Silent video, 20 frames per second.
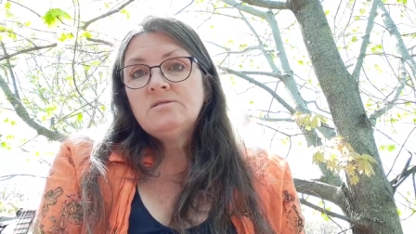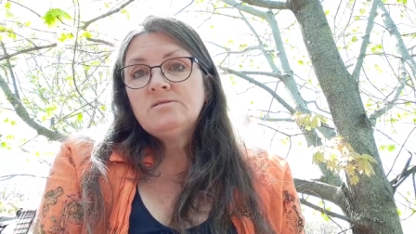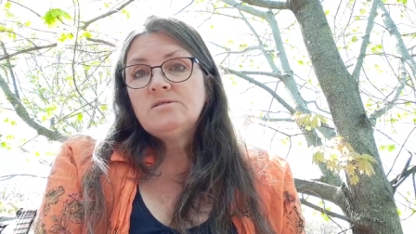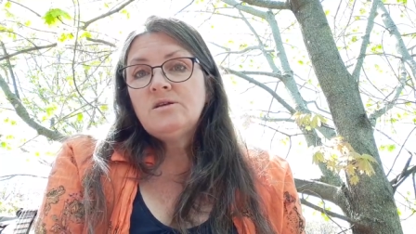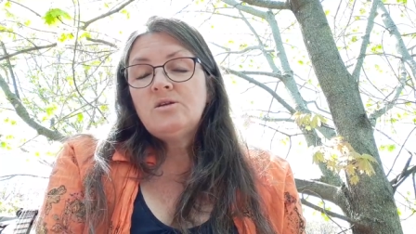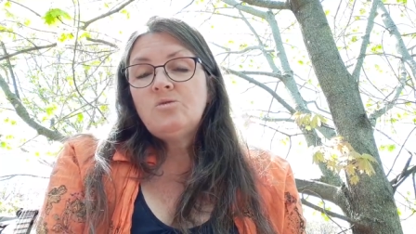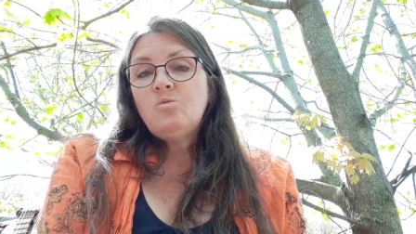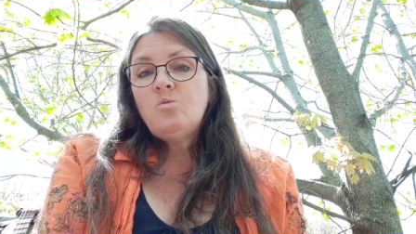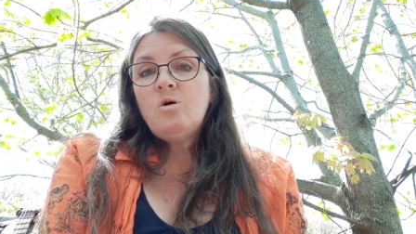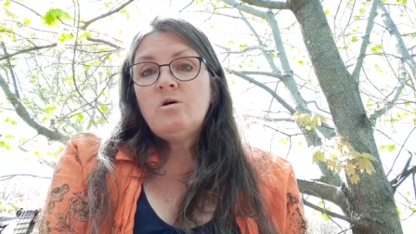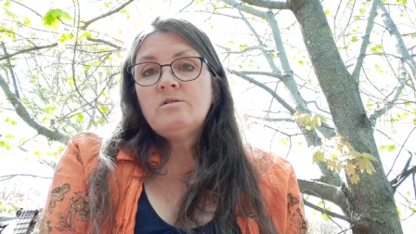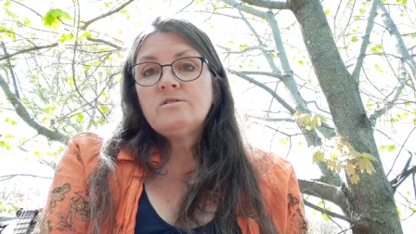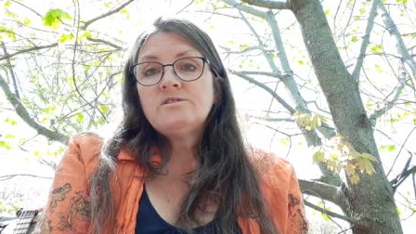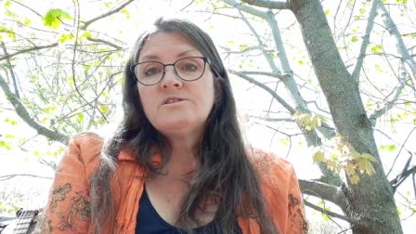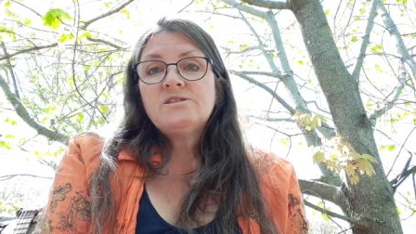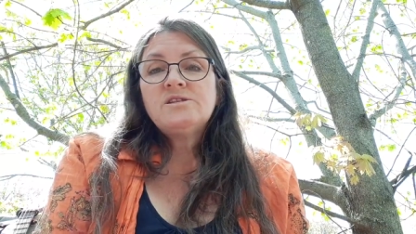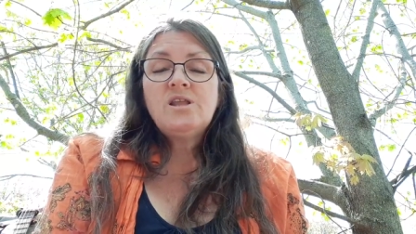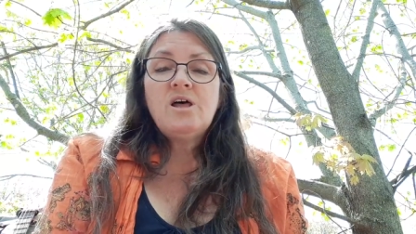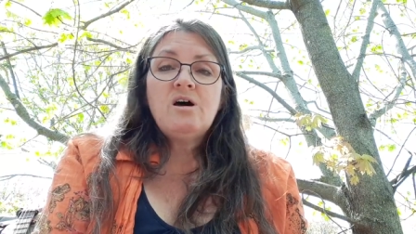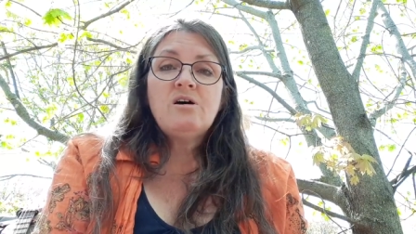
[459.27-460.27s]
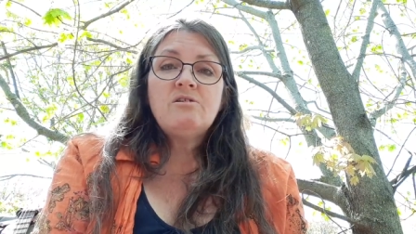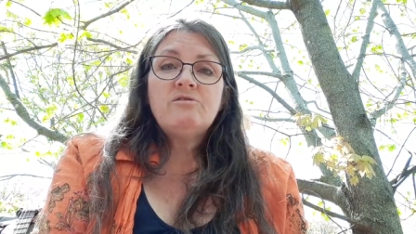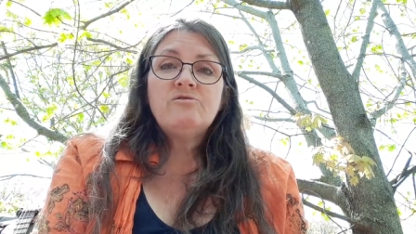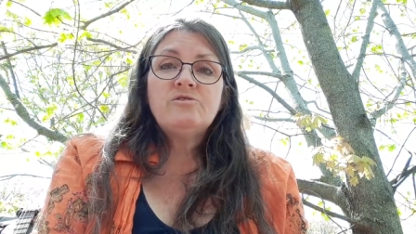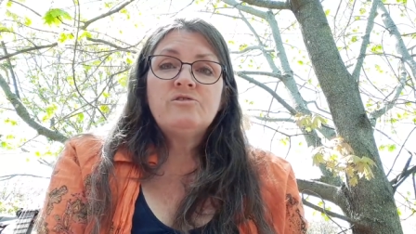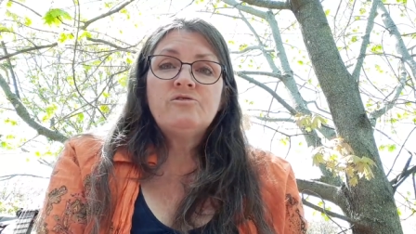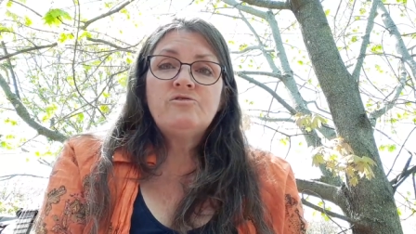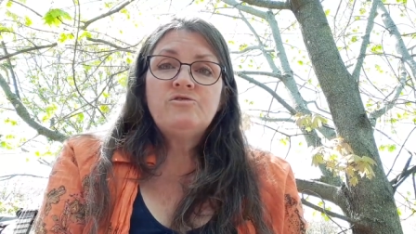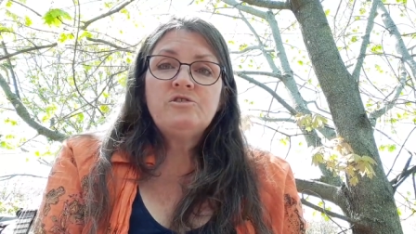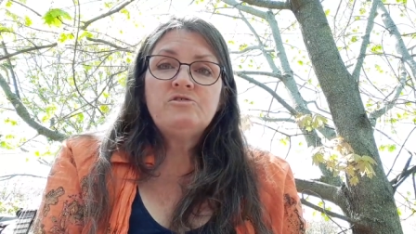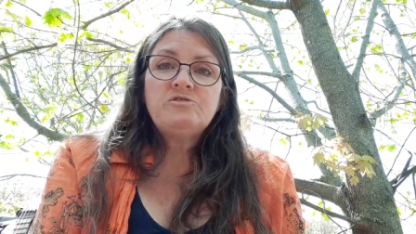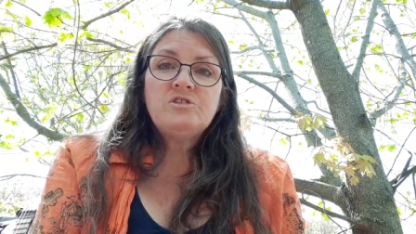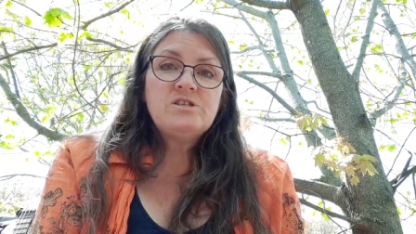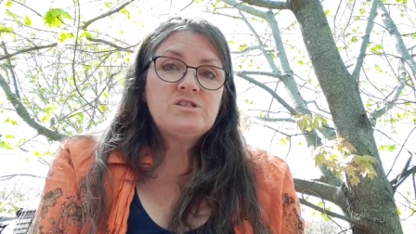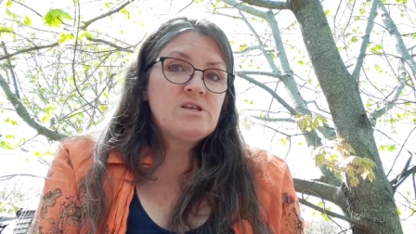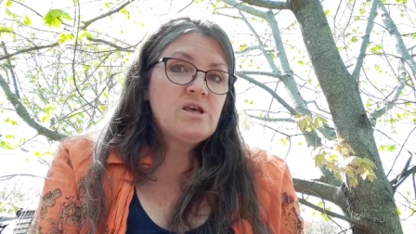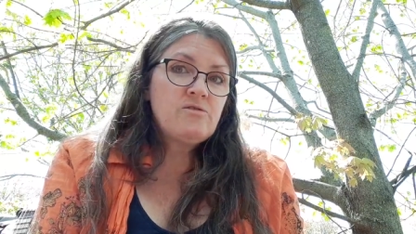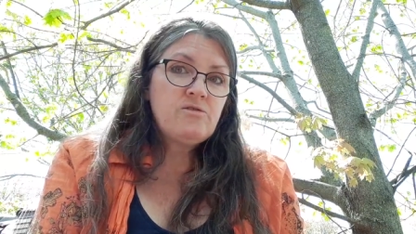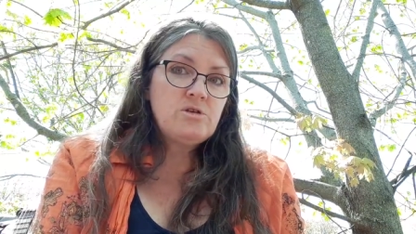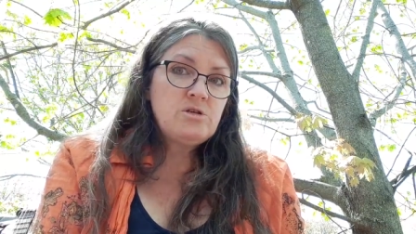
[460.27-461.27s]
And Walt's love of
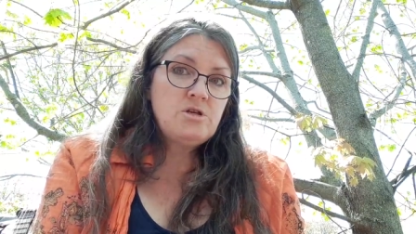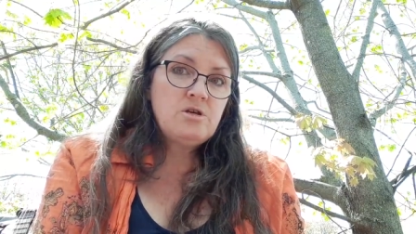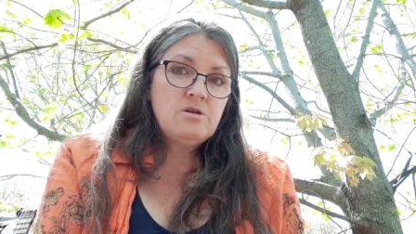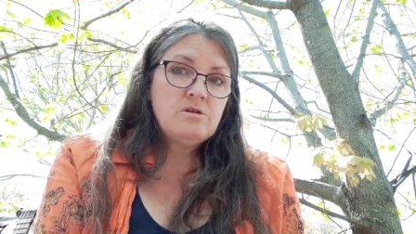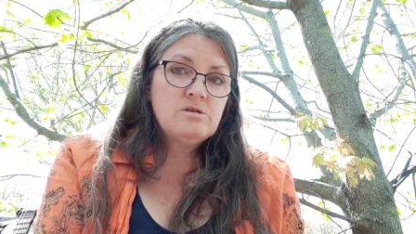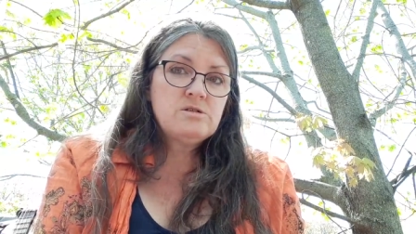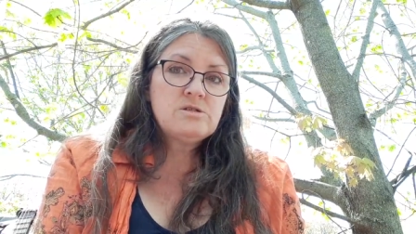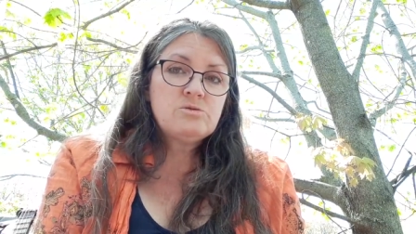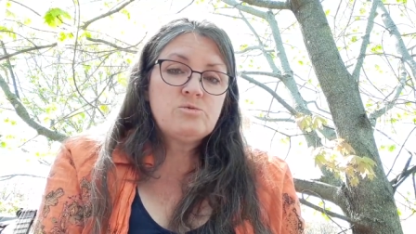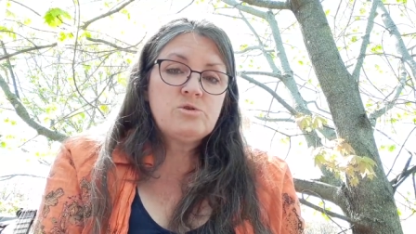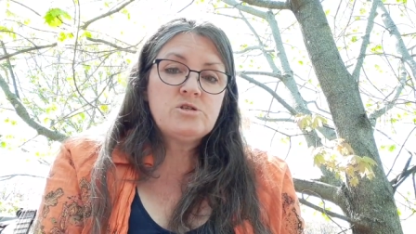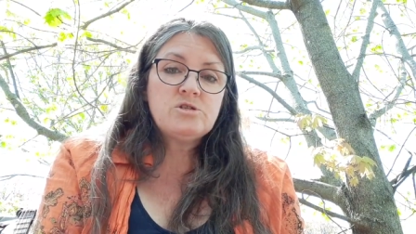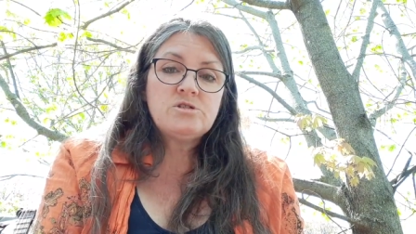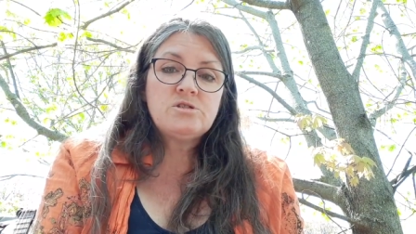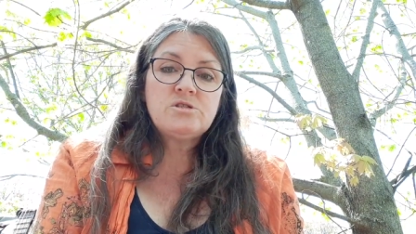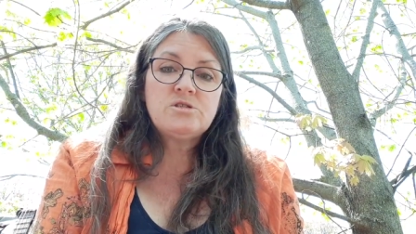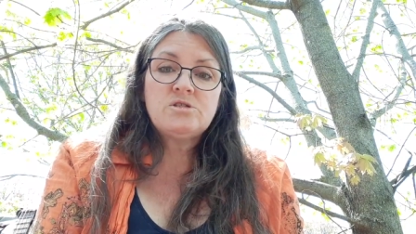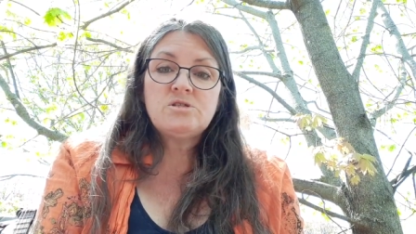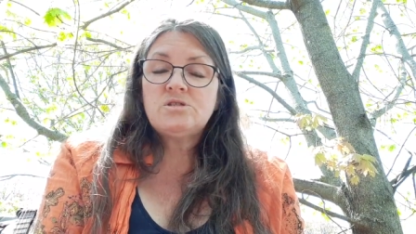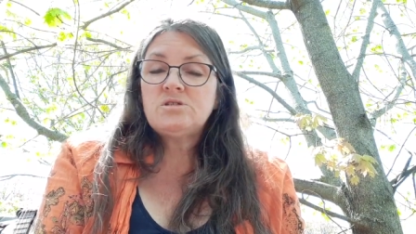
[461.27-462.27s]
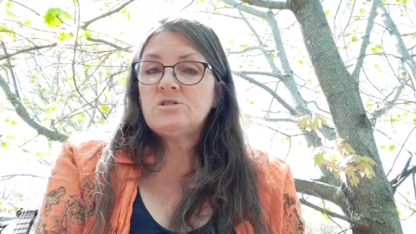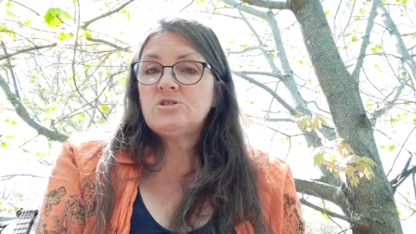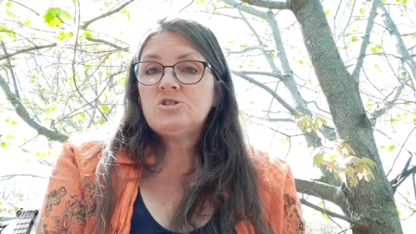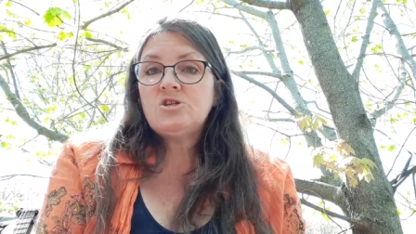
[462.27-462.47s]
57 years was